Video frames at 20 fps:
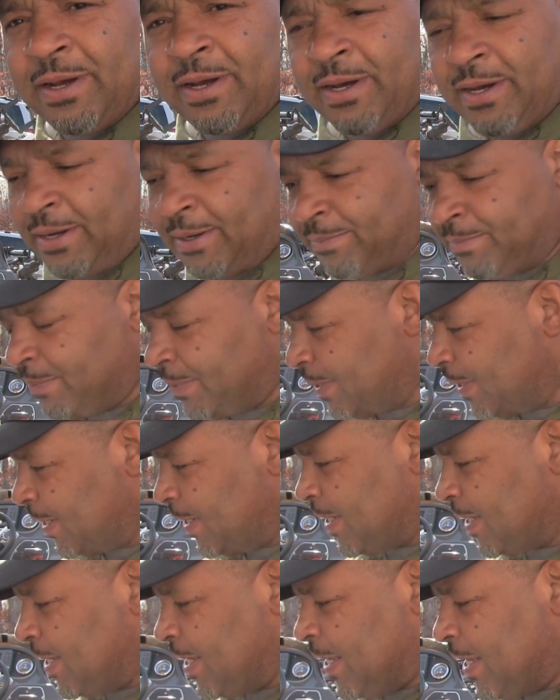Um,
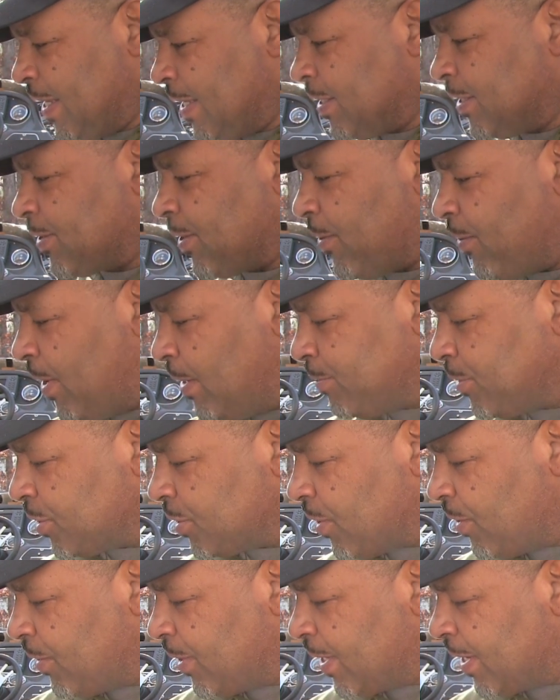so I'm
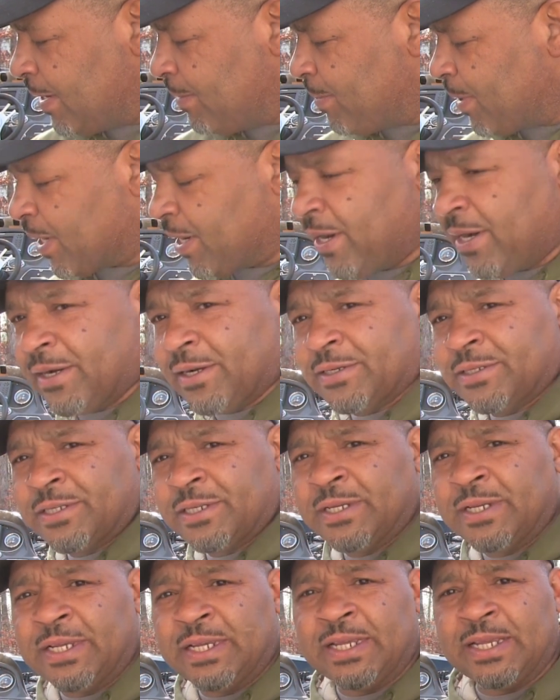just going to get my
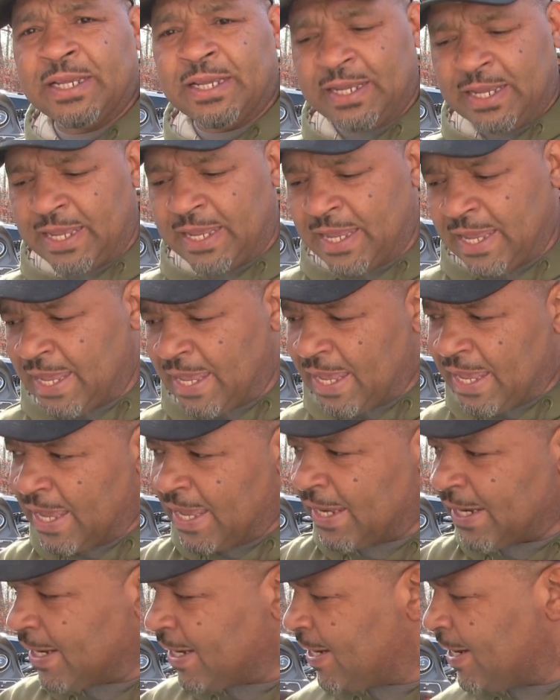cutters
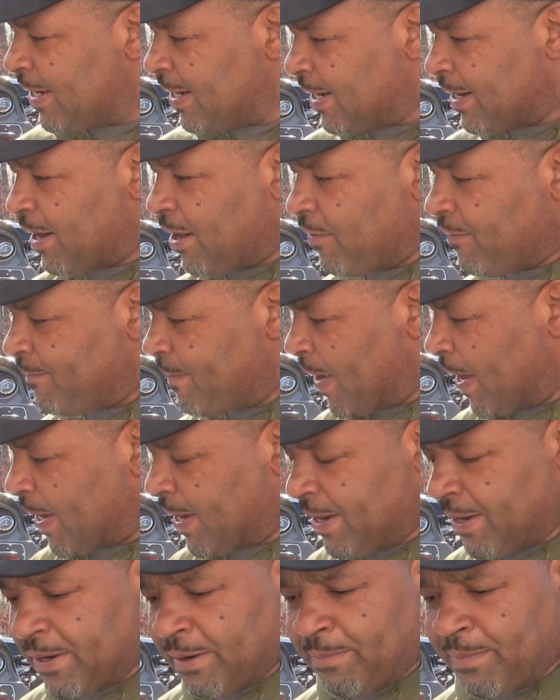and cut it off
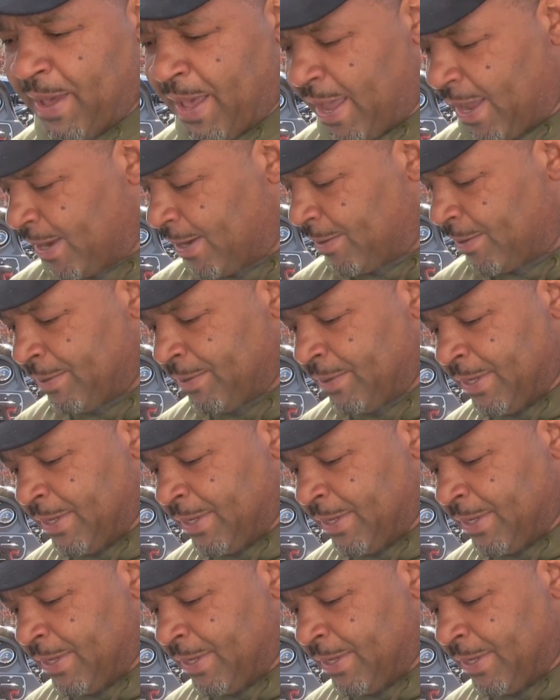back here in the back